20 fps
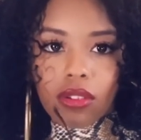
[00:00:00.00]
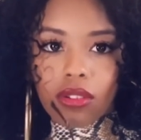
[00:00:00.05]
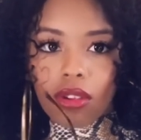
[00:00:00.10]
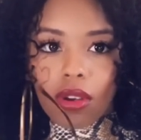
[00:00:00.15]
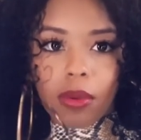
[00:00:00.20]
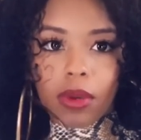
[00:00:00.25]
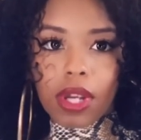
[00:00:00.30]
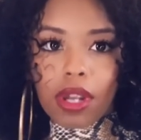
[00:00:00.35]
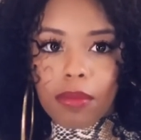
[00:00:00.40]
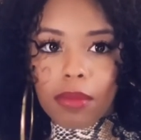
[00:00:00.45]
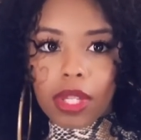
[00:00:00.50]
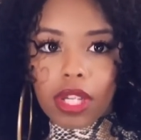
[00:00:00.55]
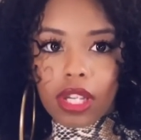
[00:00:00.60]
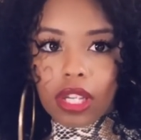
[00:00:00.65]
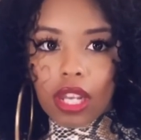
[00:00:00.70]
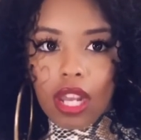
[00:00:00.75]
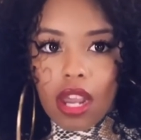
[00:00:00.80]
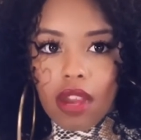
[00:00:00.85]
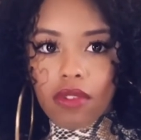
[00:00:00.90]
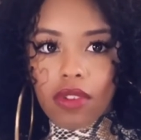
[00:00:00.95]
I don't know what I'm
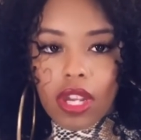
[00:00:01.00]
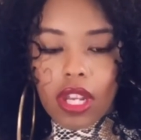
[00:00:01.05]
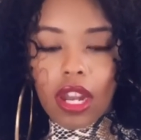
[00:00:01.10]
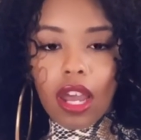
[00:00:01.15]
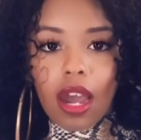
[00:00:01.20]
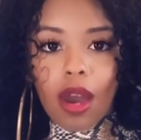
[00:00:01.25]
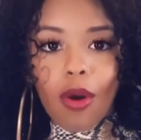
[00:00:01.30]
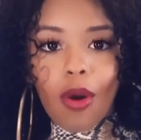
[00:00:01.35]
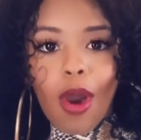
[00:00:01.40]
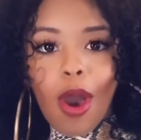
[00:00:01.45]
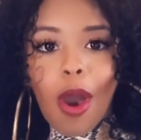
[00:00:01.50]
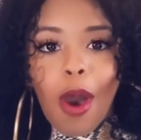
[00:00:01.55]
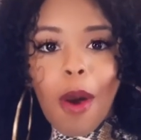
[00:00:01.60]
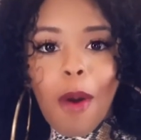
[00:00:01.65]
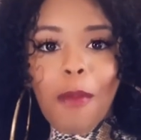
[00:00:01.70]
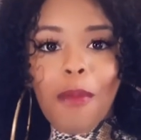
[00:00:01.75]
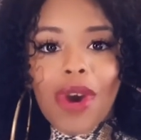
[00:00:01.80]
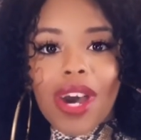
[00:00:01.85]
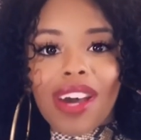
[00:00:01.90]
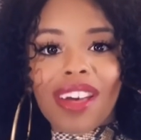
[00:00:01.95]
looking at right now,
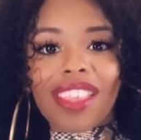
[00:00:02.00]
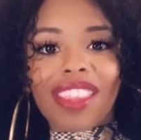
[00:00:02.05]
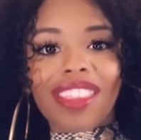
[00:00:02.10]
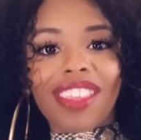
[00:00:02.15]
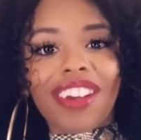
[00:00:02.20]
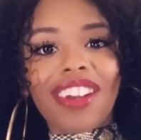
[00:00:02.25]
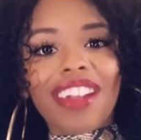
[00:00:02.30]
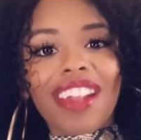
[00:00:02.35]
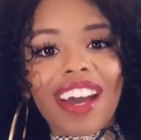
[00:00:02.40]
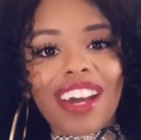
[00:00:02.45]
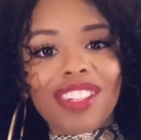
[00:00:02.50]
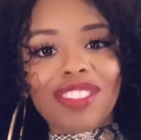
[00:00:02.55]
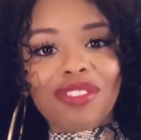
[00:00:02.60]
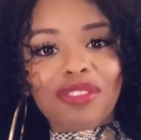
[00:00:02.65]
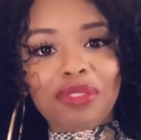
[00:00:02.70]
but they're not